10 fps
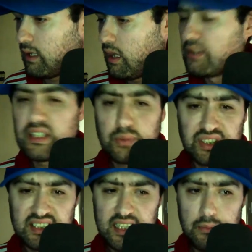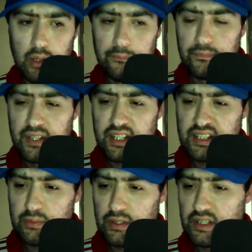Oh, this one's the summer one. This
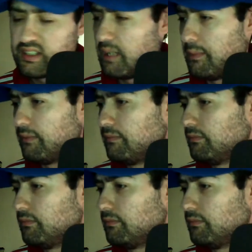is the one in the summer.